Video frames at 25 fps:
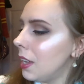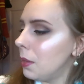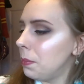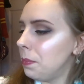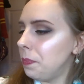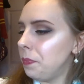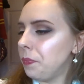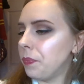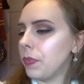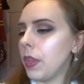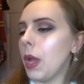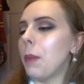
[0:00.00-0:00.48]
So
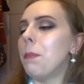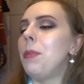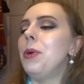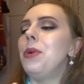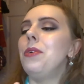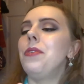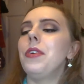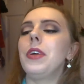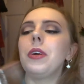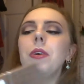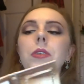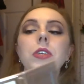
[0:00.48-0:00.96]
moving on
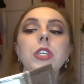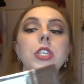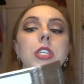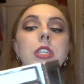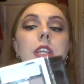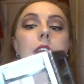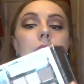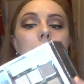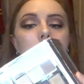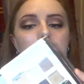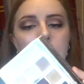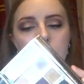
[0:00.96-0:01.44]
to our
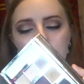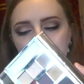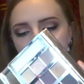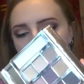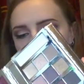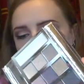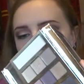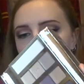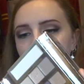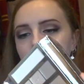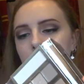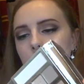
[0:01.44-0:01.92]
final
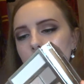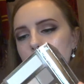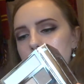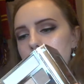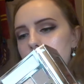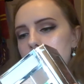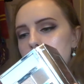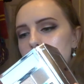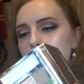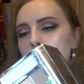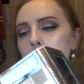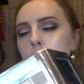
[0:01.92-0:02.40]
shade, which
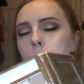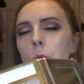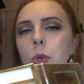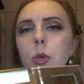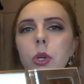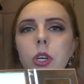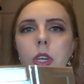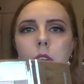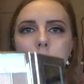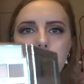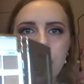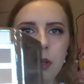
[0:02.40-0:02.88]
is
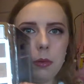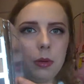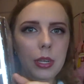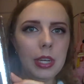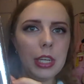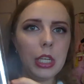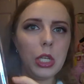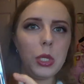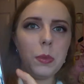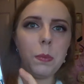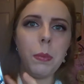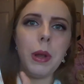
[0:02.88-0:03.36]
Shadows
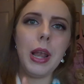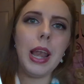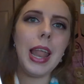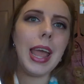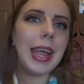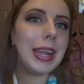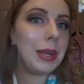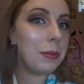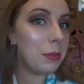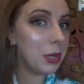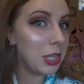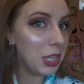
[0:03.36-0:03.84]

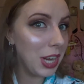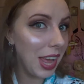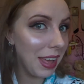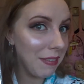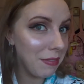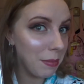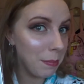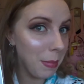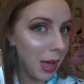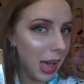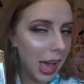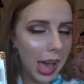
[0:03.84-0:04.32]

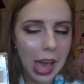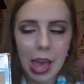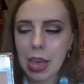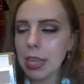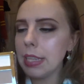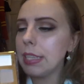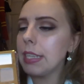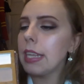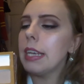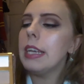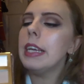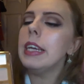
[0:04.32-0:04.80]
Liner
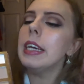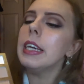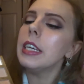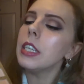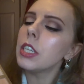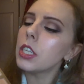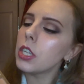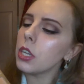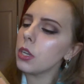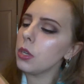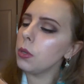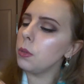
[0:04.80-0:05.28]
Brow
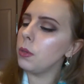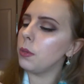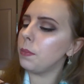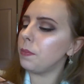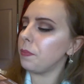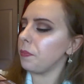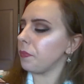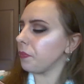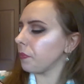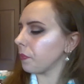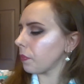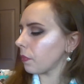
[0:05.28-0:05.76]
Power
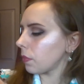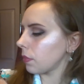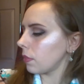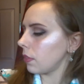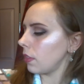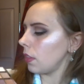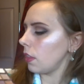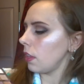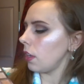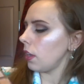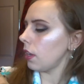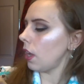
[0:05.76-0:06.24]
Page. I've
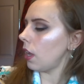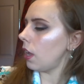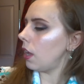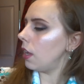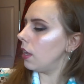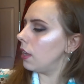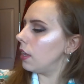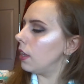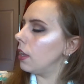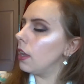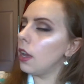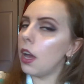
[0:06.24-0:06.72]
got to say,
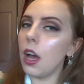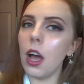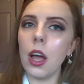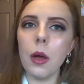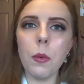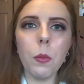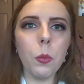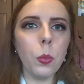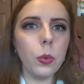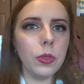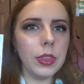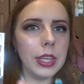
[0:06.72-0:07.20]
I think I
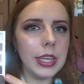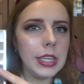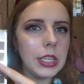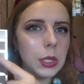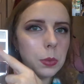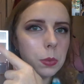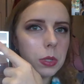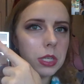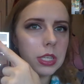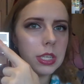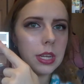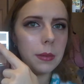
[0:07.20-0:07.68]
said this,
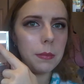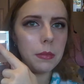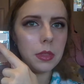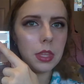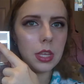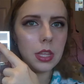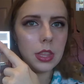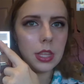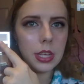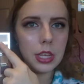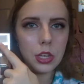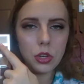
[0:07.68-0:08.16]

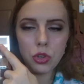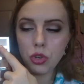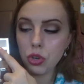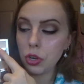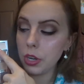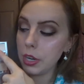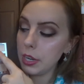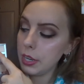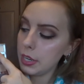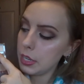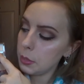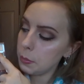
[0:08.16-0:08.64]
the
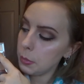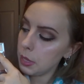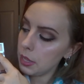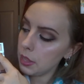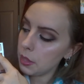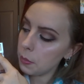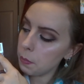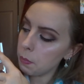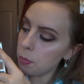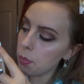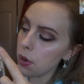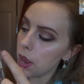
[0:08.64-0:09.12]
eye
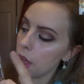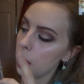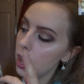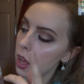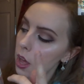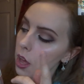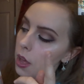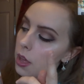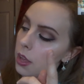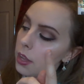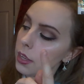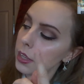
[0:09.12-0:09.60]
foundation I was a
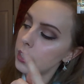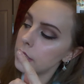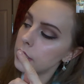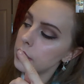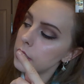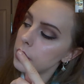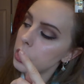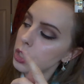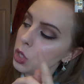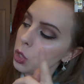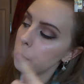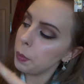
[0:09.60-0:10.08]
little bit
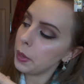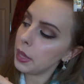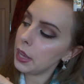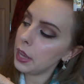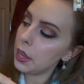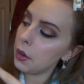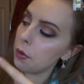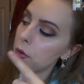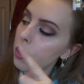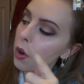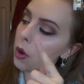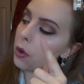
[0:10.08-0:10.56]
confused by
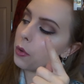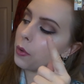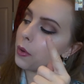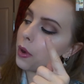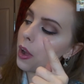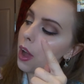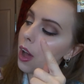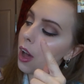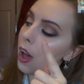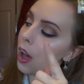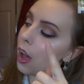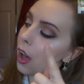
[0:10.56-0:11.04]
at first.
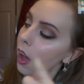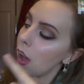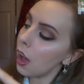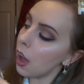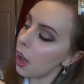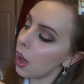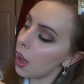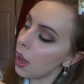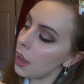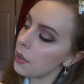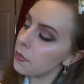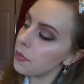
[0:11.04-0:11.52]
It turns
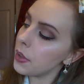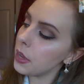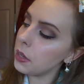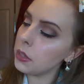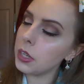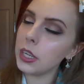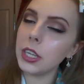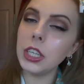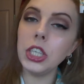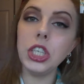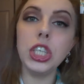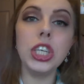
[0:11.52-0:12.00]
out that this
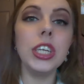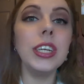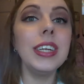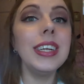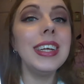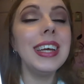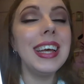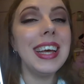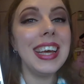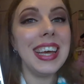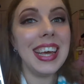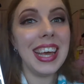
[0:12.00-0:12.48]
is more for
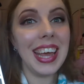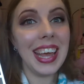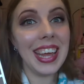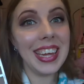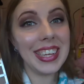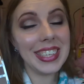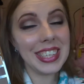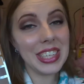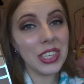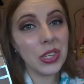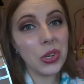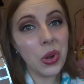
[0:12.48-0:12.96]
colour
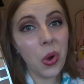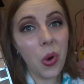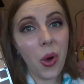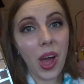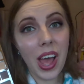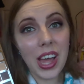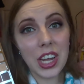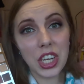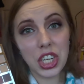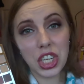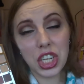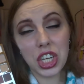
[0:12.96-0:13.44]
correction. So I
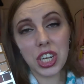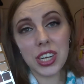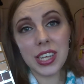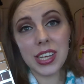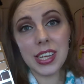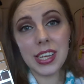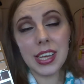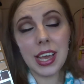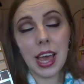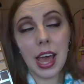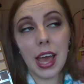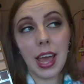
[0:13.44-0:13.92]
did, I think
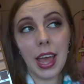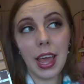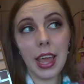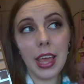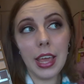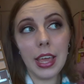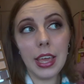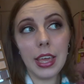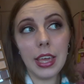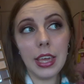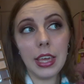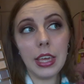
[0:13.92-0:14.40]
I say,
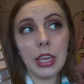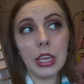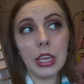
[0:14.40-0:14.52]
add